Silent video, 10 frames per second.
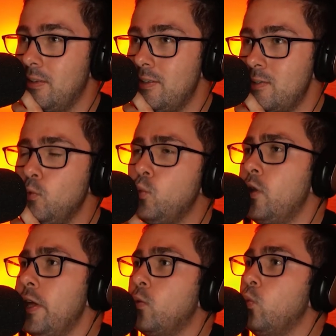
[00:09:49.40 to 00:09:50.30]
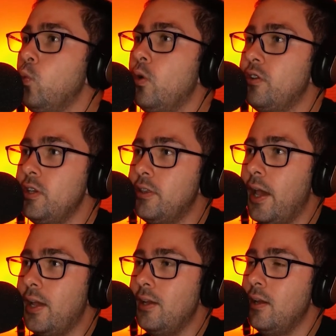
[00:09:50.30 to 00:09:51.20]
What did
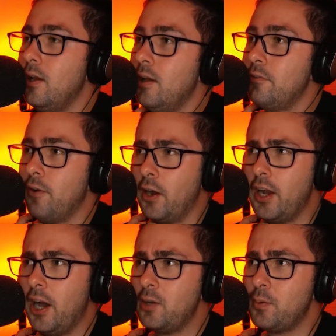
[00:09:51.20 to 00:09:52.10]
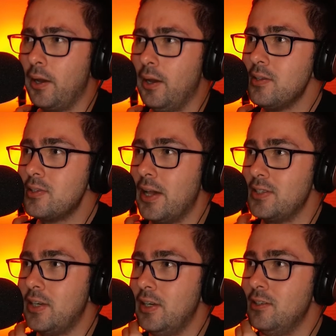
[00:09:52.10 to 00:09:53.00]
they find it hard to pronounce
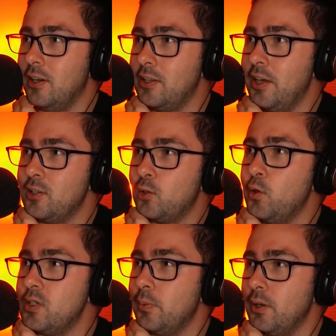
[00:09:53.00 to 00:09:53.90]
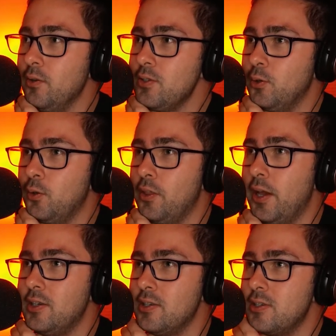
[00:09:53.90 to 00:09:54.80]
as kids? Like, did they just call you something else or did
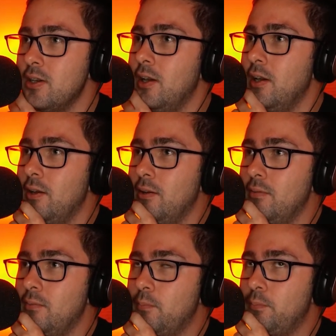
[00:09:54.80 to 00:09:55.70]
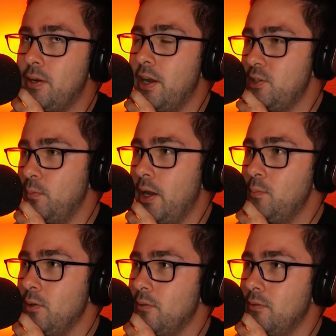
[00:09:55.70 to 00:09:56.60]
they just pronounce your name
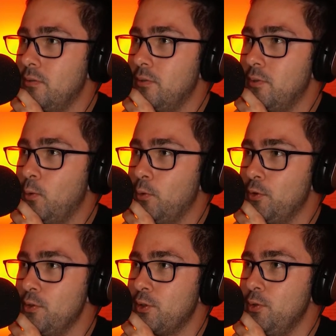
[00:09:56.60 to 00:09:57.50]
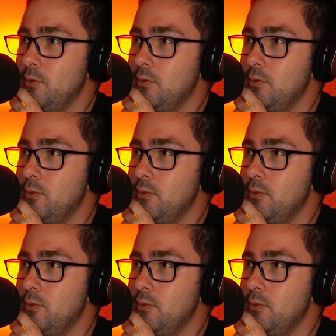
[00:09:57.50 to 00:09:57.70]
wrong? all through school.